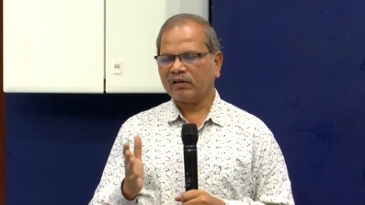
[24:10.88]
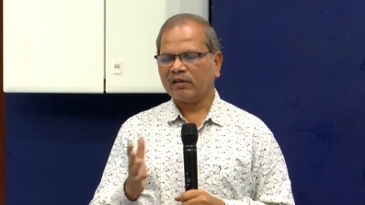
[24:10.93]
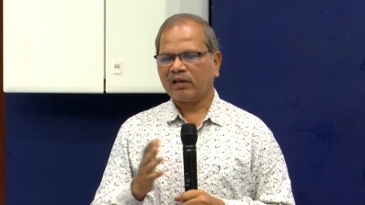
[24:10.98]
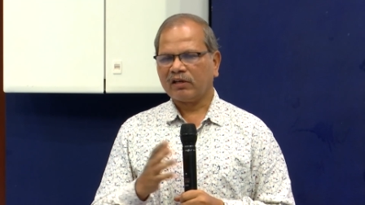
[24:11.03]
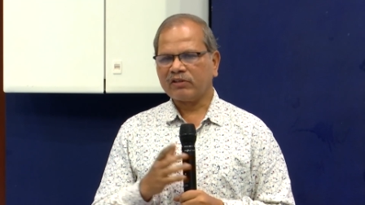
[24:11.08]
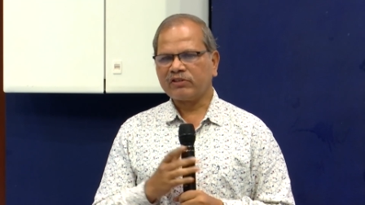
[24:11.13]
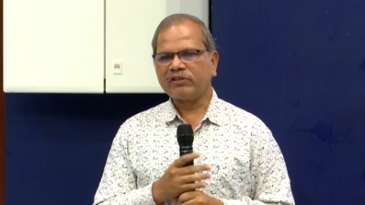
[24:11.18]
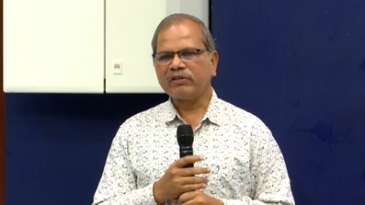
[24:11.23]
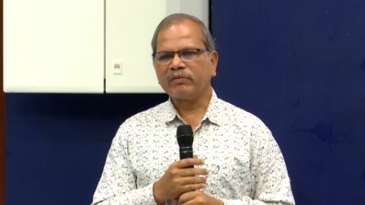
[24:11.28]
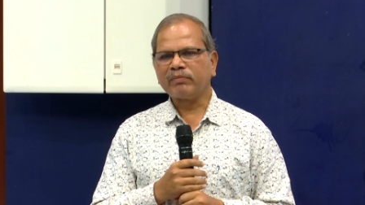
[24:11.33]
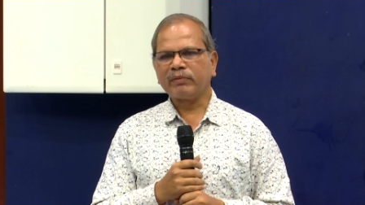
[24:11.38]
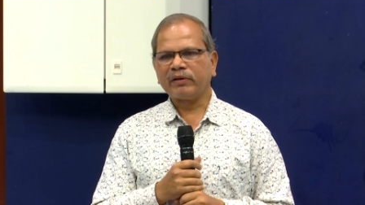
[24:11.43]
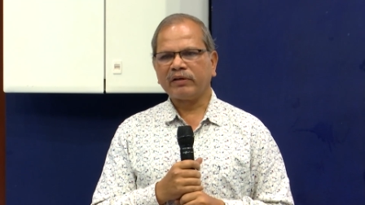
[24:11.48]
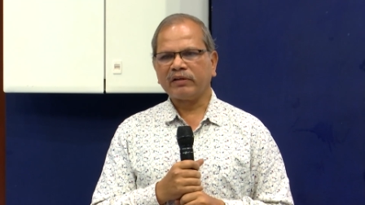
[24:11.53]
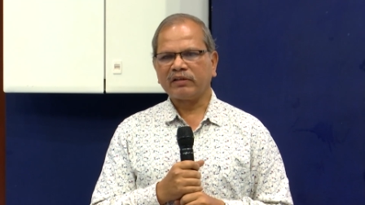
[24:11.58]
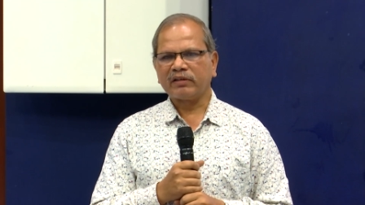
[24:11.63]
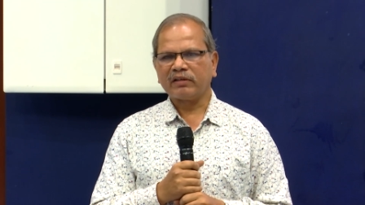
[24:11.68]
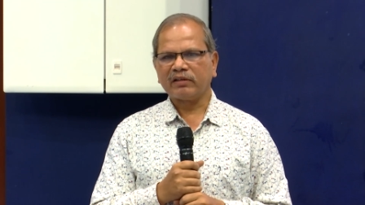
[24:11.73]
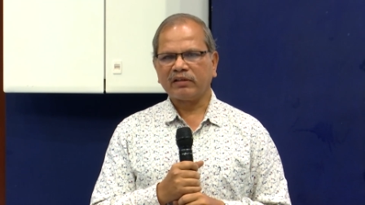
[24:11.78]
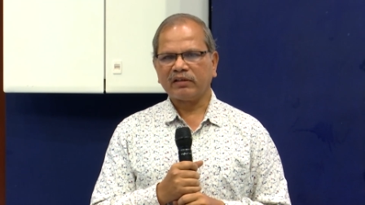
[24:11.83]

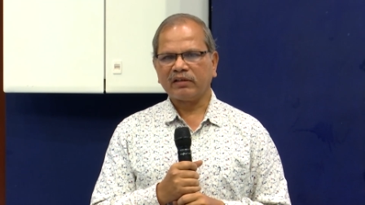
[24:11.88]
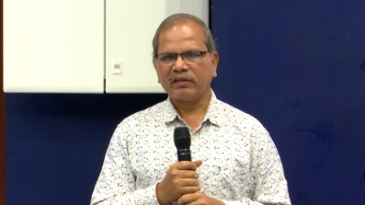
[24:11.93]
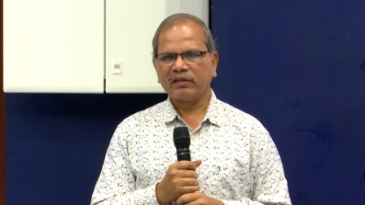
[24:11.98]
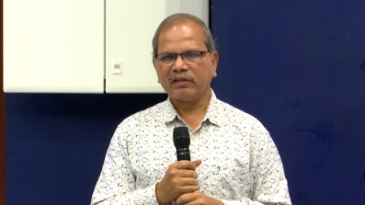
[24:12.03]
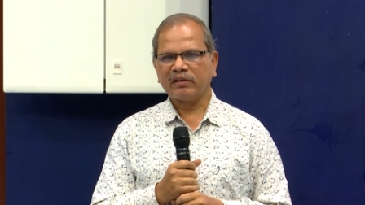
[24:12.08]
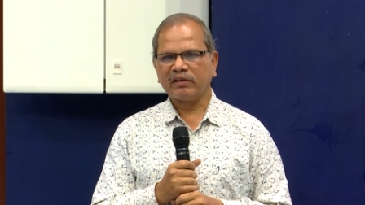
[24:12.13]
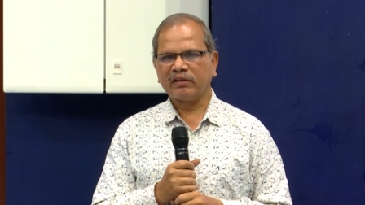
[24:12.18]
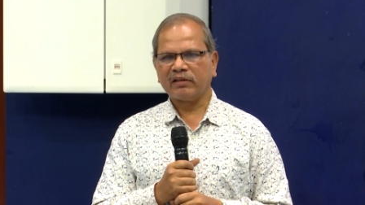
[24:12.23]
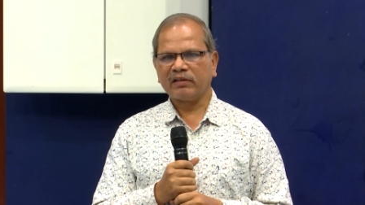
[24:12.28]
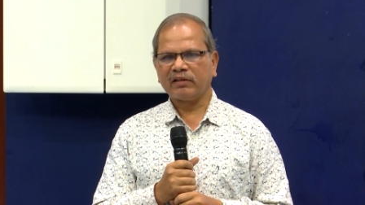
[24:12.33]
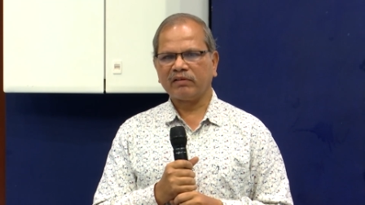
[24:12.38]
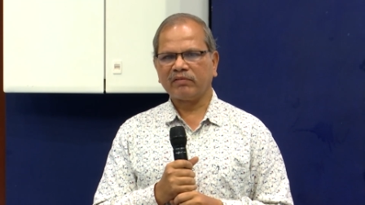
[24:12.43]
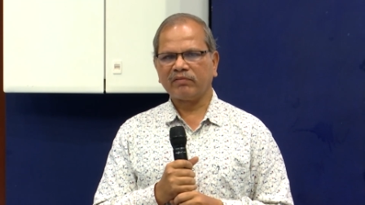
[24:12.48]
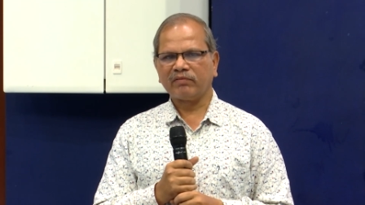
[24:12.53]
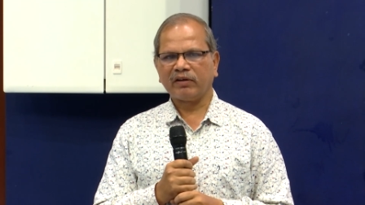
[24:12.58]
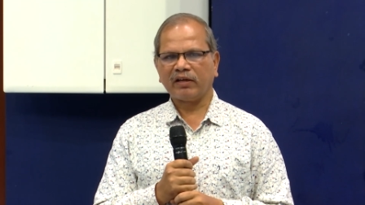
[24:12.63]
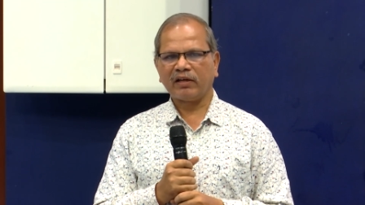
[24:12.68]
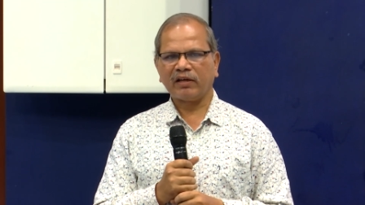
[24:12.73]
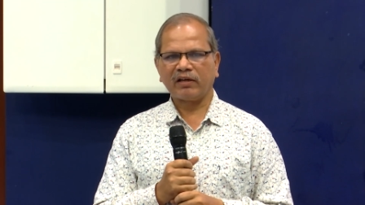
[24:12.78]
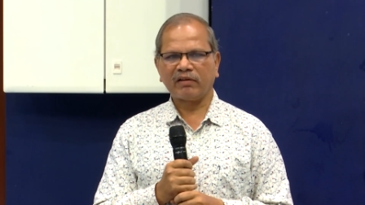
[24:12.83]
achievement in
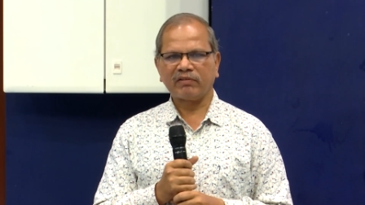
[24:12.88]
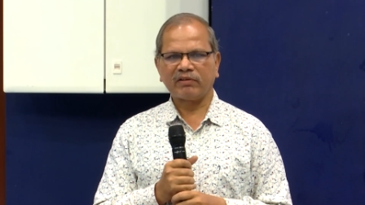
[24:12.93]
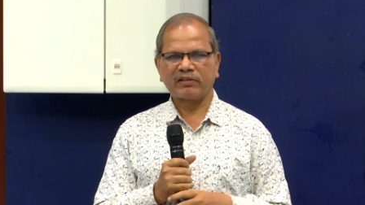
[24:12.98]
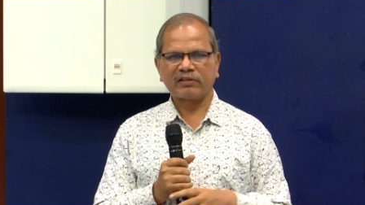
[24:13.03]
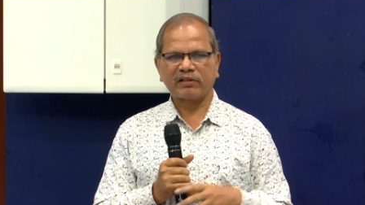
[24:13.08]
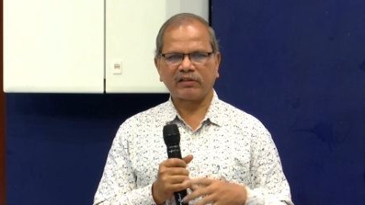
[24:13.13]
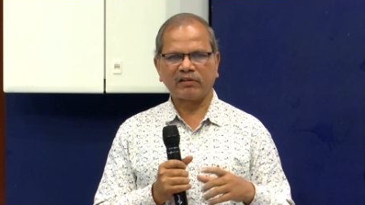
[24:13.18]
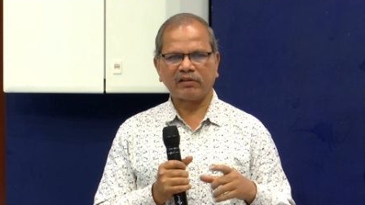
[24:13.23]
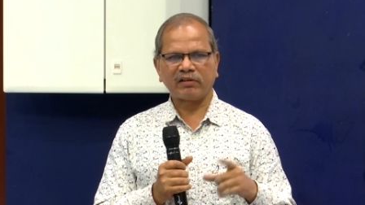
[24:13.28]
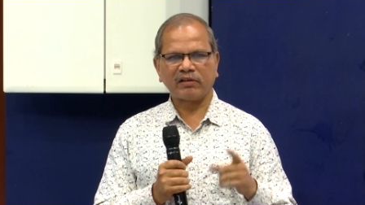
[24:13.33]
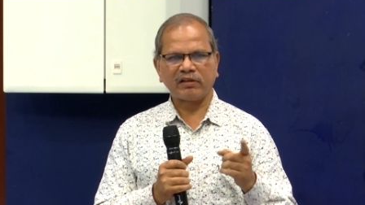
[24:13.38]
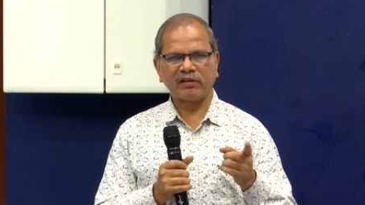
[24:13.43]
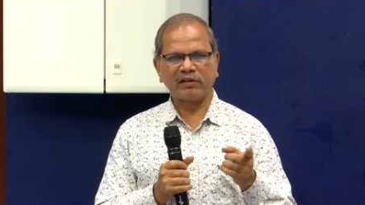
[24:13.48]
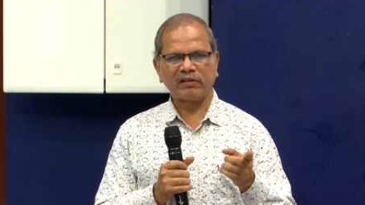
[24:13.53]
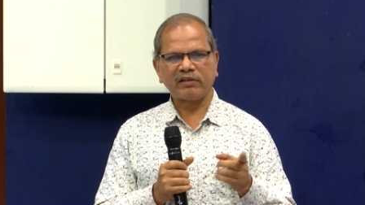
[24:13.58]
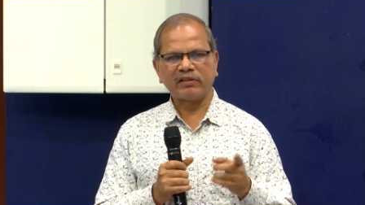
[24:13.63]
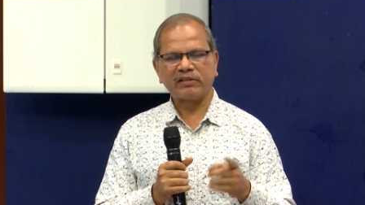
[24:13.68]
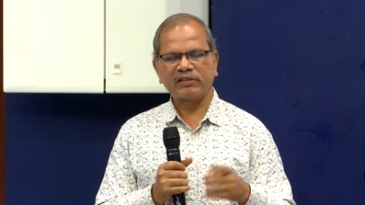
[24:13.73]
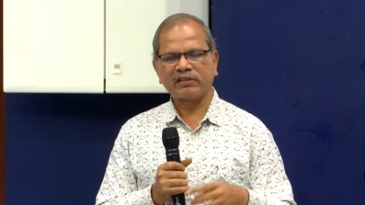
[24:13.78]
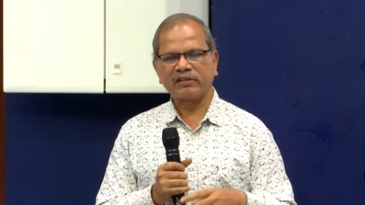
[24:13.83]
where our Chandrayaan
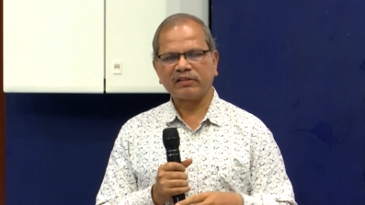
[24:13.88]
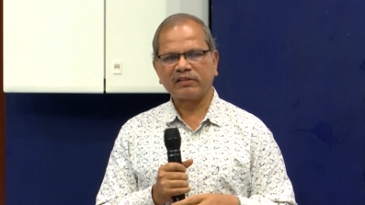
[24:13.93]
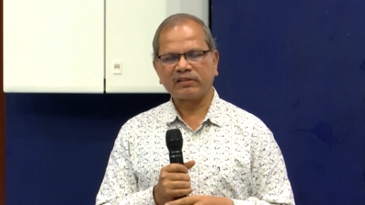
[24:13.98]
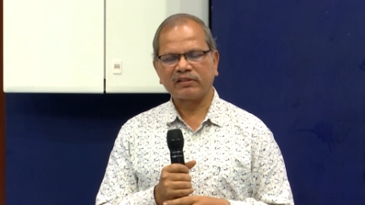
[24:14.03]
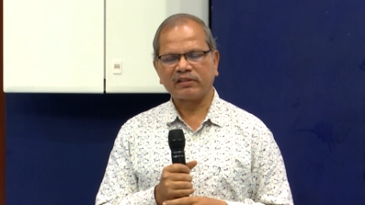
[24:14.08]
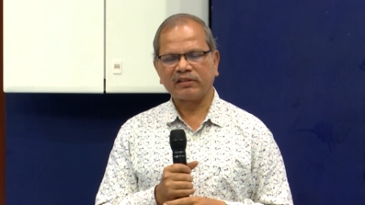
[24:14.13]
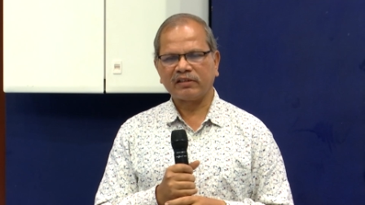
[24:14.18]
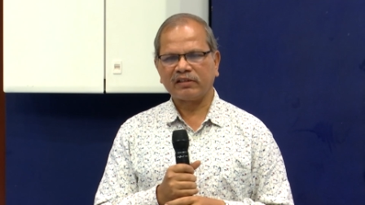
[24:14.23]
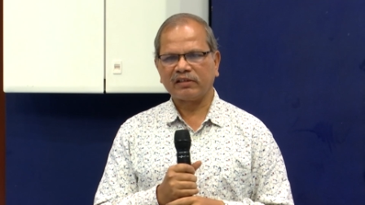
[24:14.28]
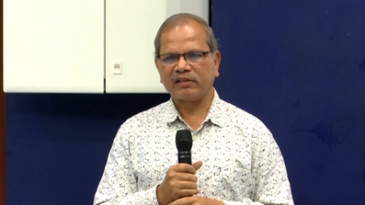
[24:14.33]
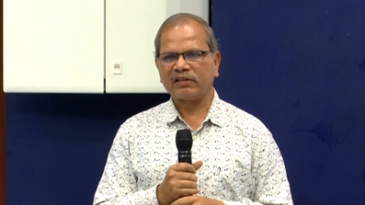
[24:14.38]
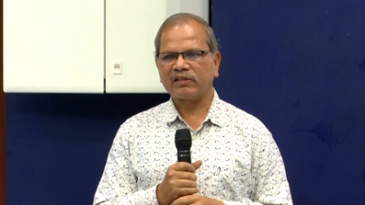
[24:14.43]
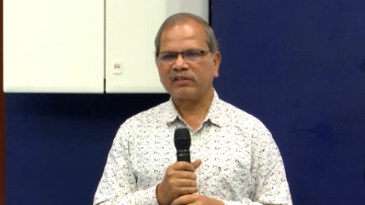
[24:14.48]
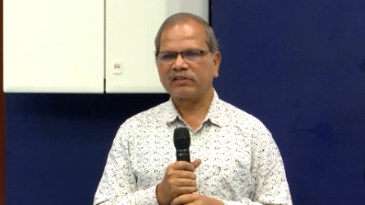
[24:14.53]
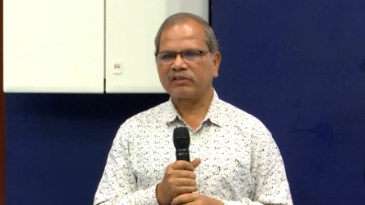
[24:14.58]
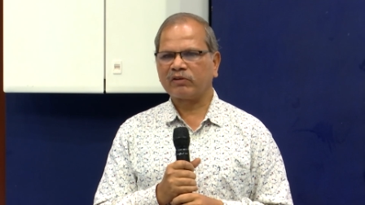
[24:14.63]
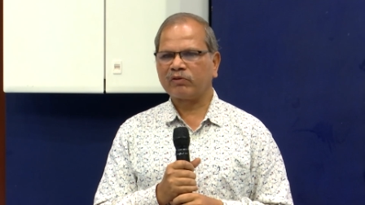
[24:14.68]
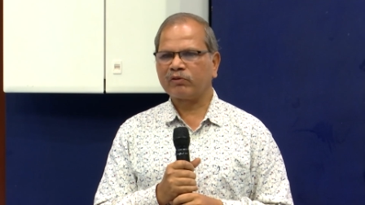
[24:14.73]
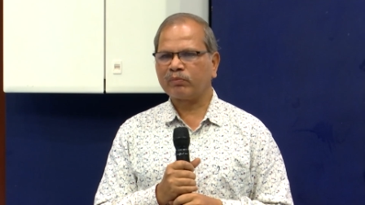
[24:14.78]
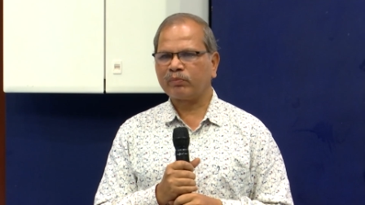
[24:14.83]
reaches
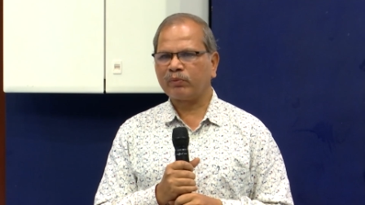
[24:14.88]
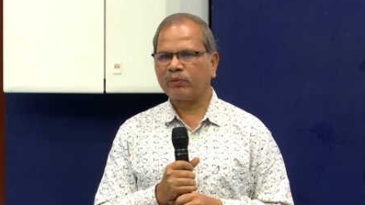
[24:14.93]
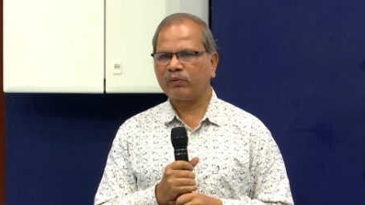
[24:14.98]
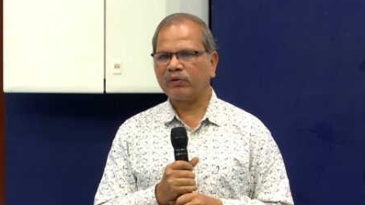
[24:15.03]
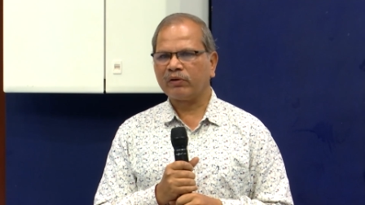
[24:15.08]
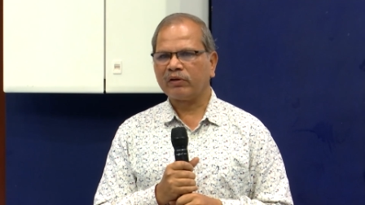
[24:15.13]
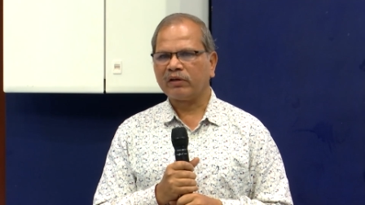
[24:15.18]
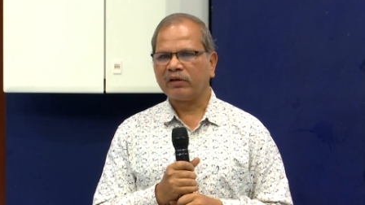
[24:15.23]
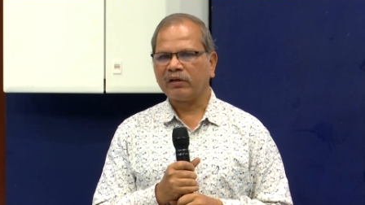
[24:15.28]
South Pole